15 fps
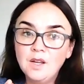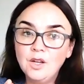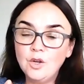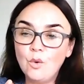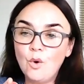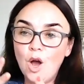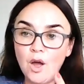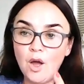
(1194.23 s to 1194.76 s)

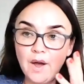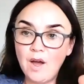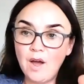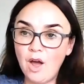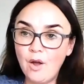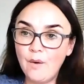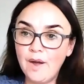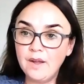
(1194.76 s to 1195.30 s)
you know,
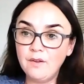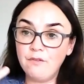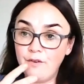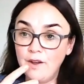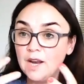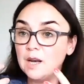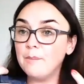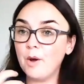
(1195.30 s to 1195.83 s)
how I
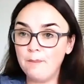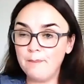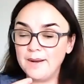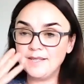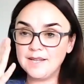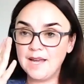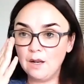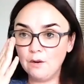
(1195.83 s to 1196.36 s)
feel about
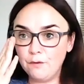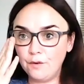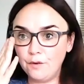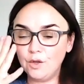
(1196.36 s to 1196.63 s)
myself.